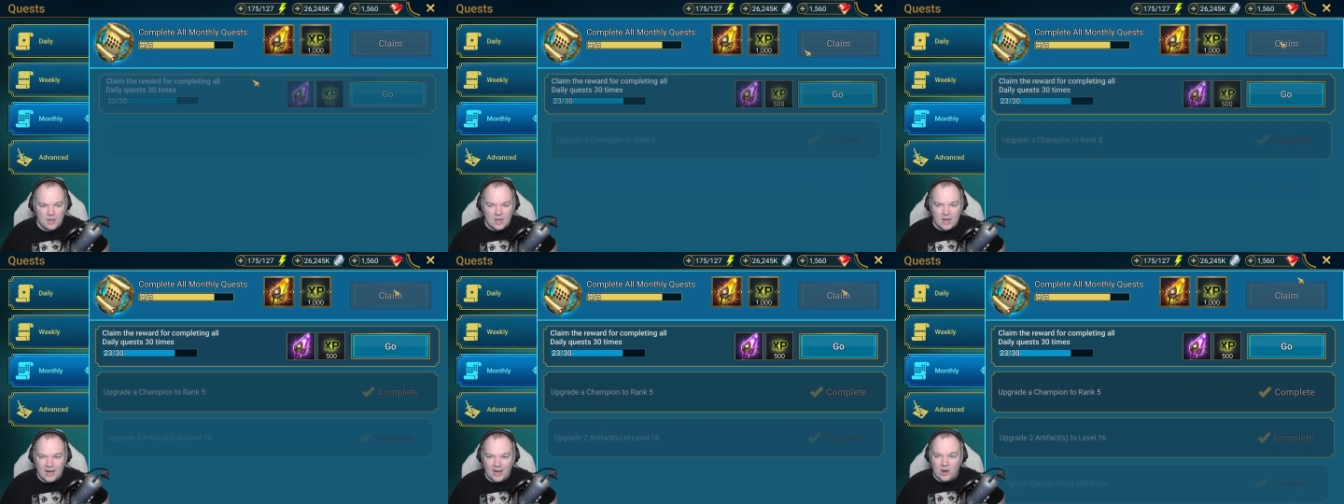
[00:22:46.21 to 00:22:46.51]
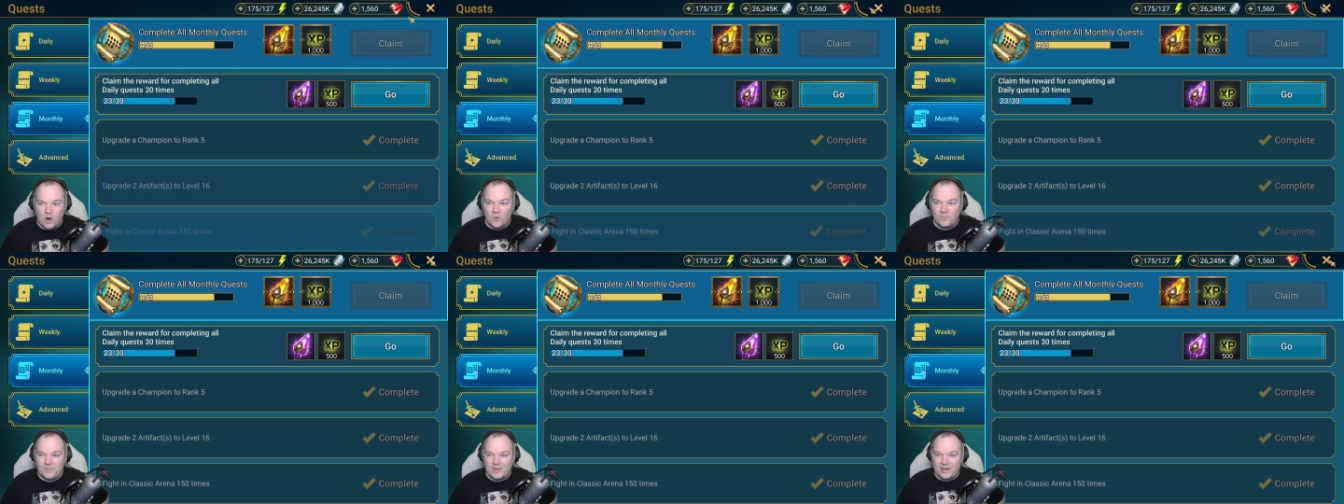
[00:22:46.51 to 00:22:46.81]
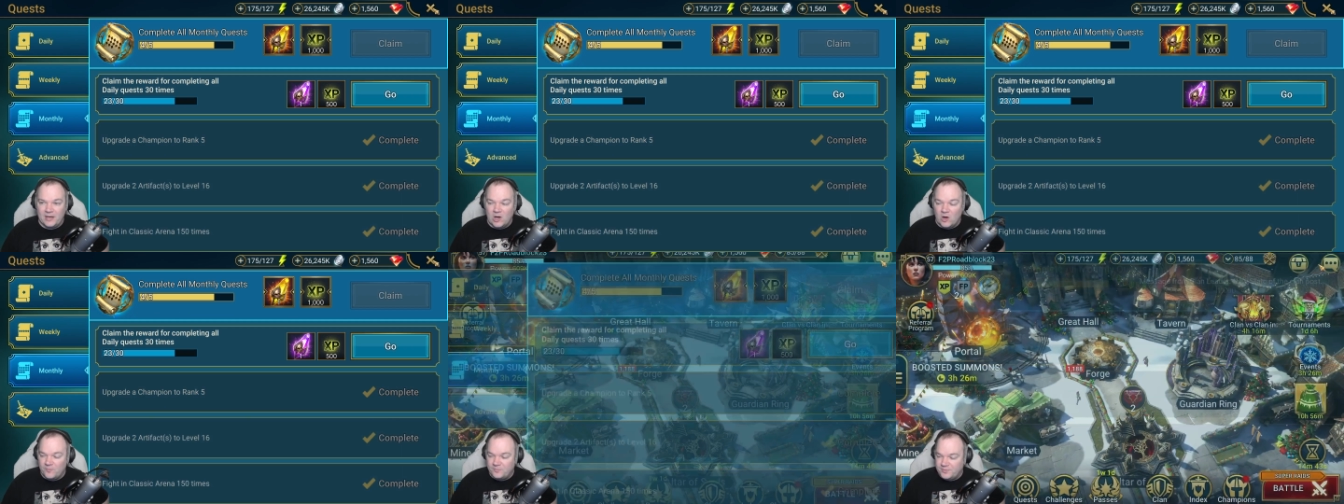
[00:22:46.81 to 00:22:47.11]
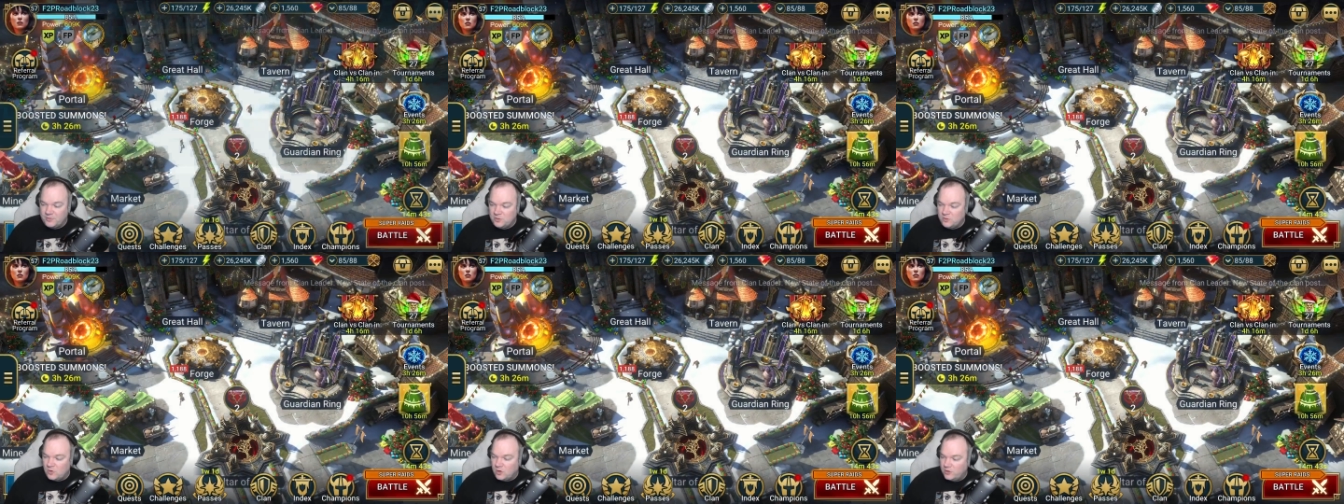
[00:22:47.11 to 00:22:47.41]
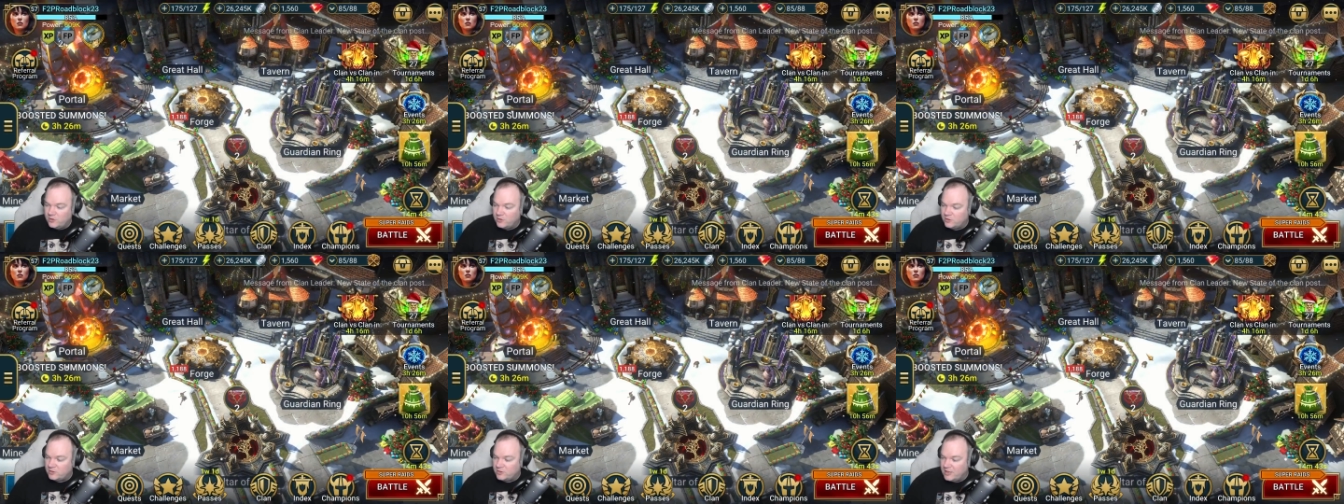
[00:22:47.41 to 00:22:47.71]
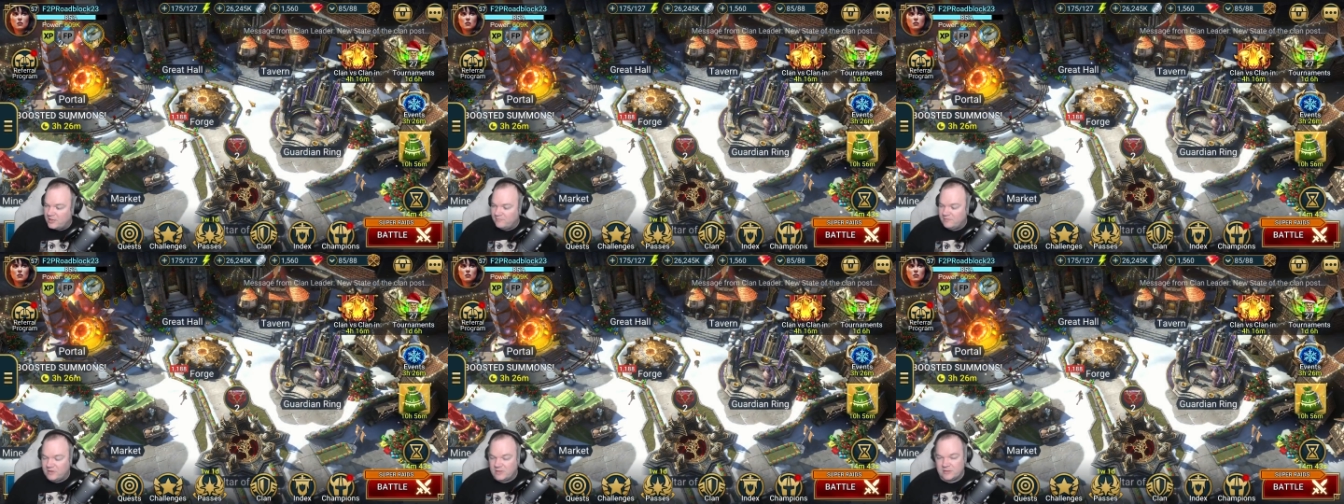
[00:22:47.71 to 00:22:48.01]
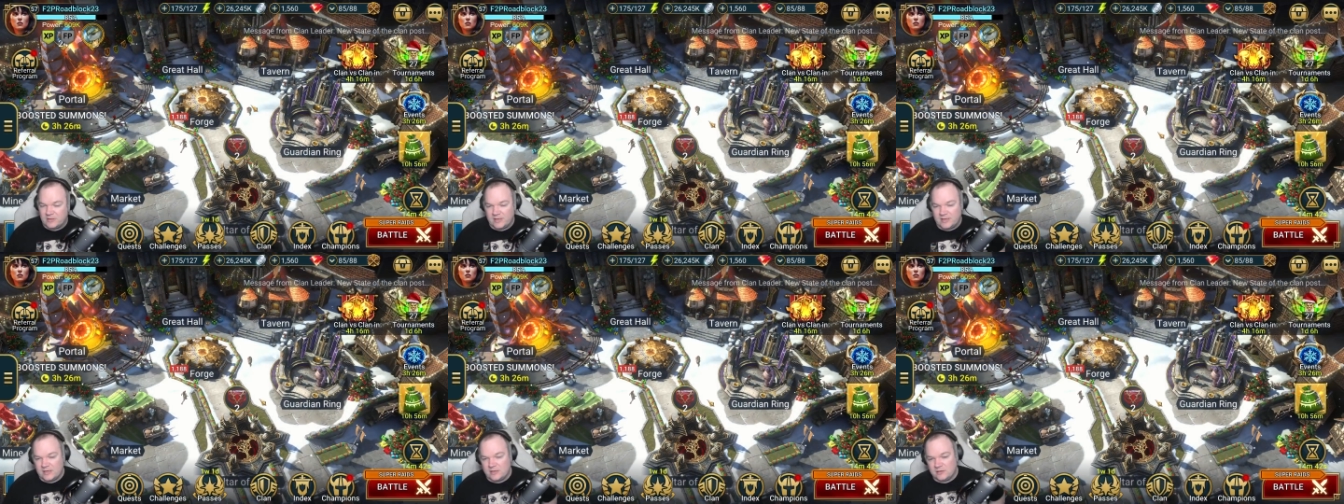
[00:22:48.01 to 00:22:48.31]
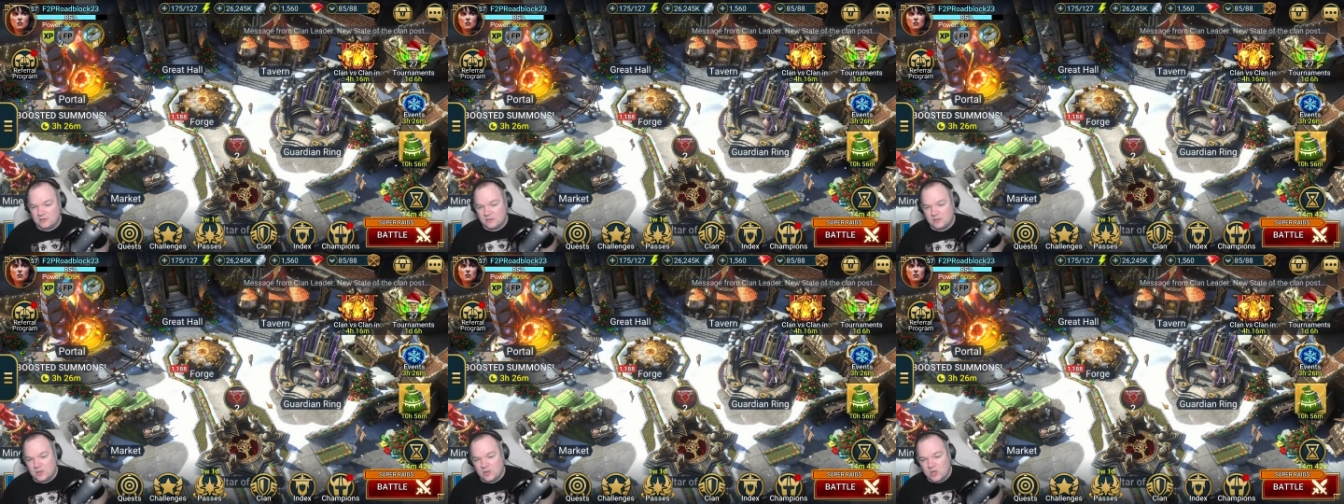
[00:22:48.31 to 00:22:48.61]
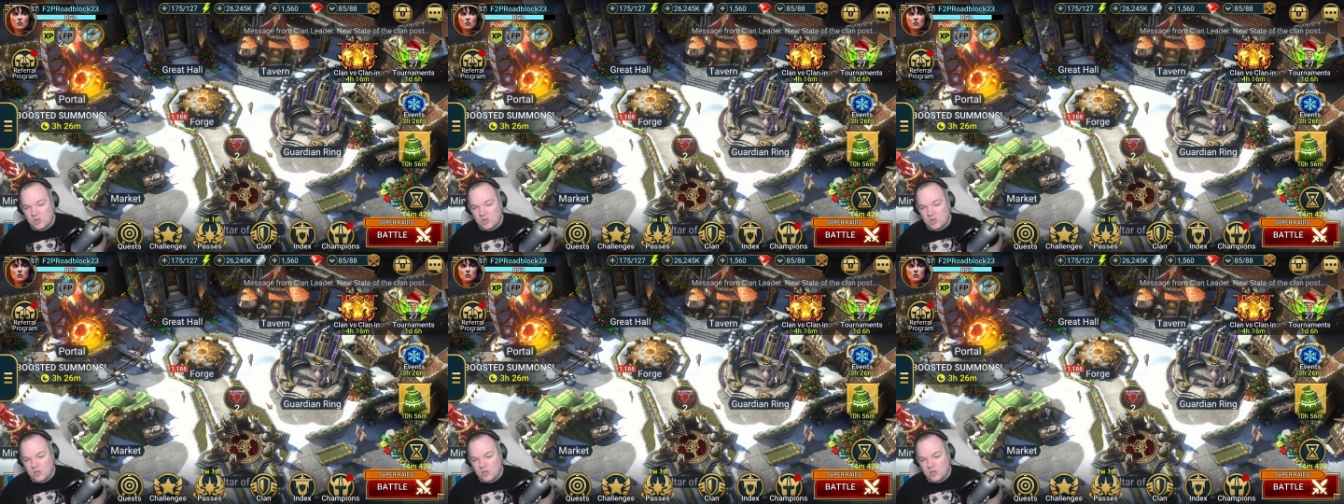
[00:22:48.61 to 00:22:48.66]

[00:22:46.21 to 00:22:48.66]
I hope that helps you on your Clan v Clan